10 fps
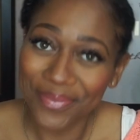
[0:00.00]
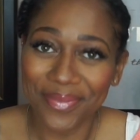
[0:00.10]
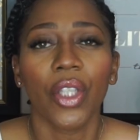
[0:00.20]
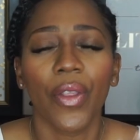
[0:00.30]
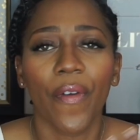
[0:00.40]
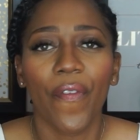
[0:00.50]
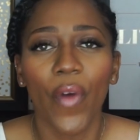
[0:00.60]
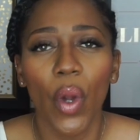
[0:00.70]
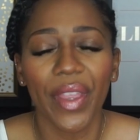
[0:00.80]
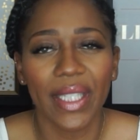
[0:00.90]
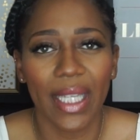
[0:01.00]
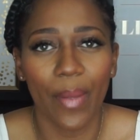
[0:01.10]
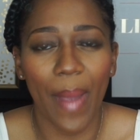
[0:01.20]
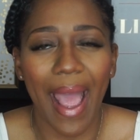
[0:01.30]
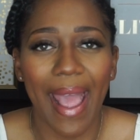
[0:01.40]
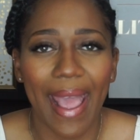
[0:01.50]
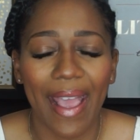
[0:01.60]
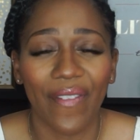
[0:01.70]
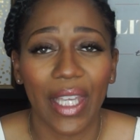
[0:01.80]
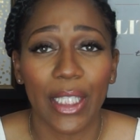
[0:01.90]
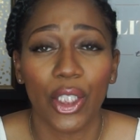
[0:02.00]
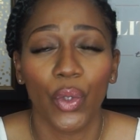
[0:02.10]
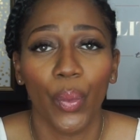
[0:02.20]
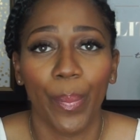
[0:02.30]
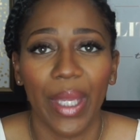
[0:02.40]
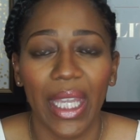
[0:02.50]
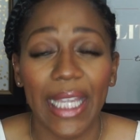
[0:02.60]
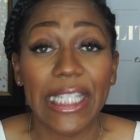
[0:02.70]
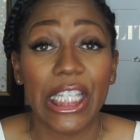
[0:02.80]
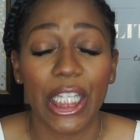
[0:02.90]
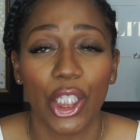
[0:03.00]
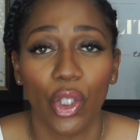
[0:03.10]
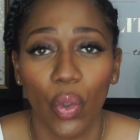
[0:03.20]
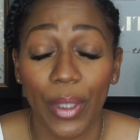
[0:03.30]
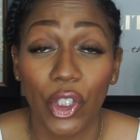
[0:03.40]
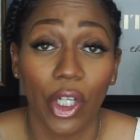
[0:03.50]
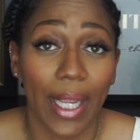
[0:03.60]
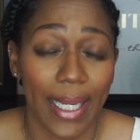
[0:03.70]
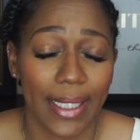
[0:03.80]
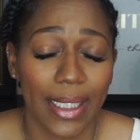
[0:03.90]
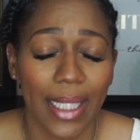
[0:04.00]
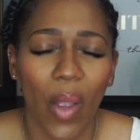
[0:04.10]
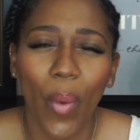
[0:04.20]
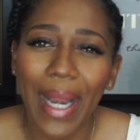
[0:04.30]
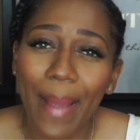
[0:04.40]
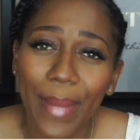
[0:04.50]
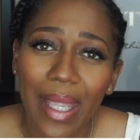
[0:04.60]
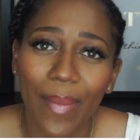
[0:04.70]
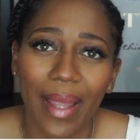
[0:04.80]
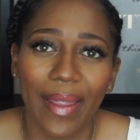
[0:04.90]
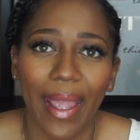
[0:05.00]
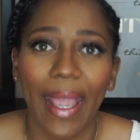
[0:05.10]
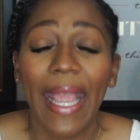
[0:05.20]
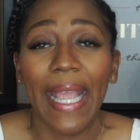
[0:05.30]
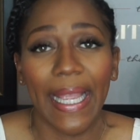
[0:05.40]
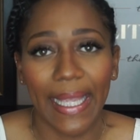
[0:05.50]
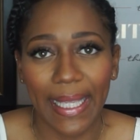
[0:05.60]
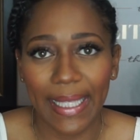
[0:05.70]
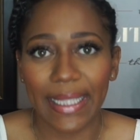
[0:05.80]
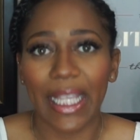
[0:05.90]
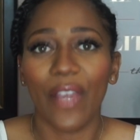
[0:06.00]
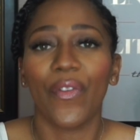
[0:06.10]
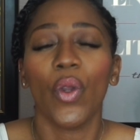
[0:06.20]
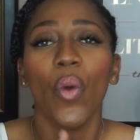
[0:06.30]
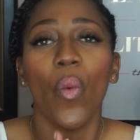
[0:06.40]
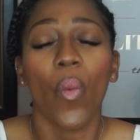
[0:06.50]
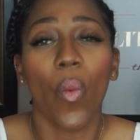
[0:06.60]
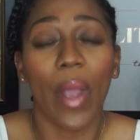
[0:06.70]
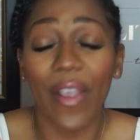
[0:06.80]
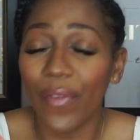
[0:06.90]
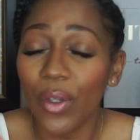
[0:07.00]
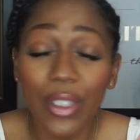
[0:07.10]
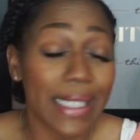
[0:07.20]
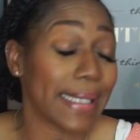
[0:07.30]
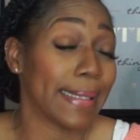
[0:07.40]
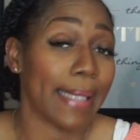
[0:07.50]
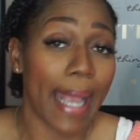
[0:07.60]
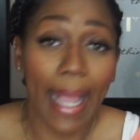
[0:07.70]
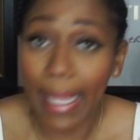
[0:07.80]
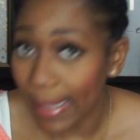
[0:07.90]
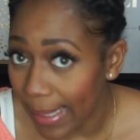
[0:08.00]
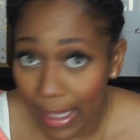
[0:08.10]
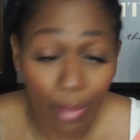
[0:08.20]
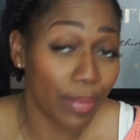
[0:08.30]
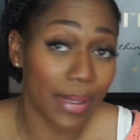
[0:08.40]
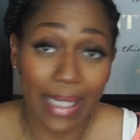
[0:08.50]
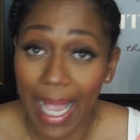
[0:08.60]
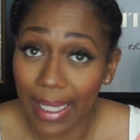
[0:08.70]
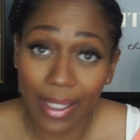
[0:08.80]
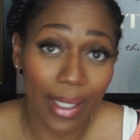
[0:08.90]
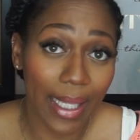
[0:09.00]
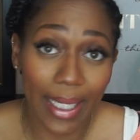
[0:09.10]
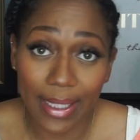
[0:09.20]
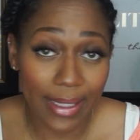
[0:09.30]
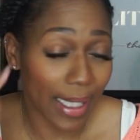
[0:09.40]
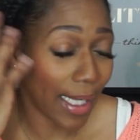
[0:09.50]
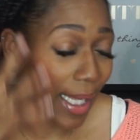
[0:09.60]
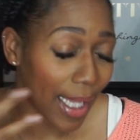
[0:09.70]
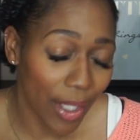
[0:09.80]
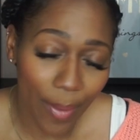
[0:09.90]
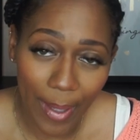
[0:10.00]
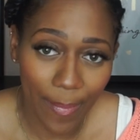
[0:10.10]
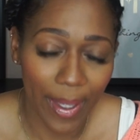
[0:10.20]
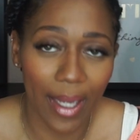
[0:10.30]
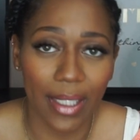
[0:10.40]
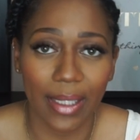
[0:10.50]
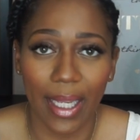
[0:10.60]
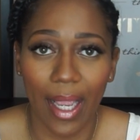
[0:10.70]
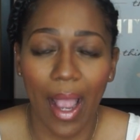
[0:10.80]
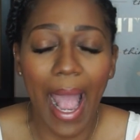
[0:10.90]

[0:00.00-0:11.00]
So the fourth tip I have is to be gentle with your edges. And what I mean by that is if you just dying to keep styling your edges and laying your baby hairs down,